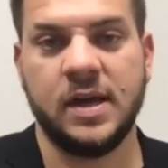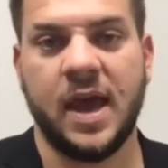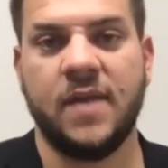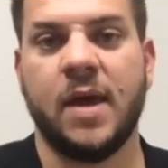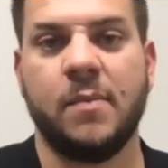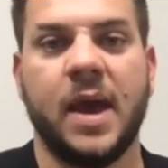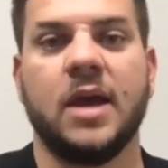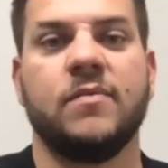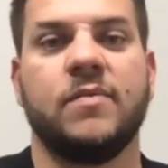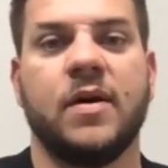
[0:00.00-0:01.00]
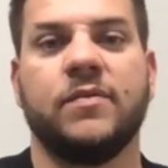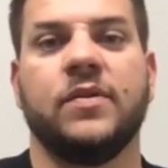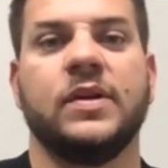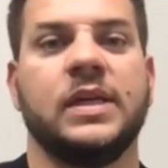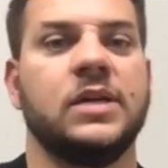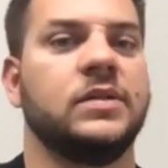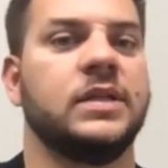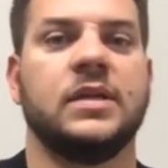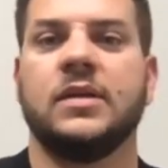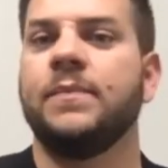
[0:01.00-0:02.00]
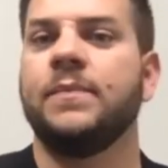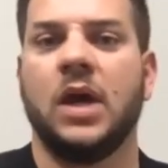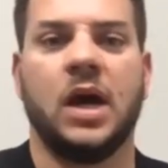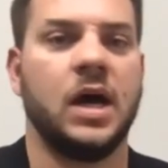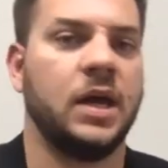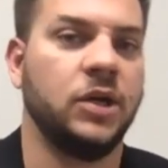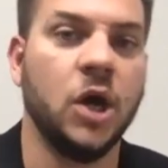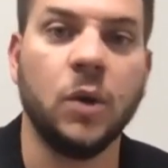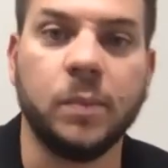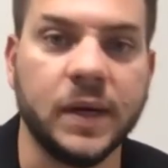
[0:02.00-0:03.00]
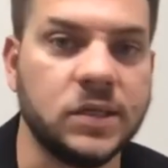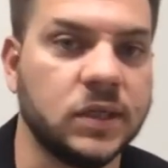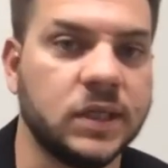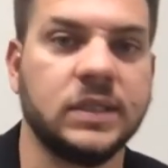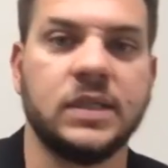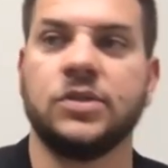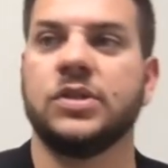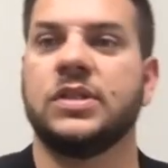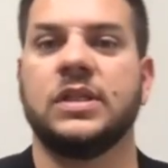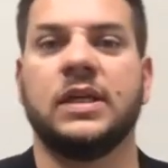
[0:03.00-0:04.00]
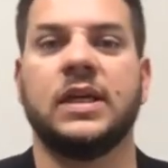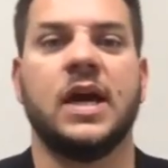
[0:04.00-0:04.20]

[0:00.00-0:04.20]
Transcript: And that backup offer yielded no appraisal contingency,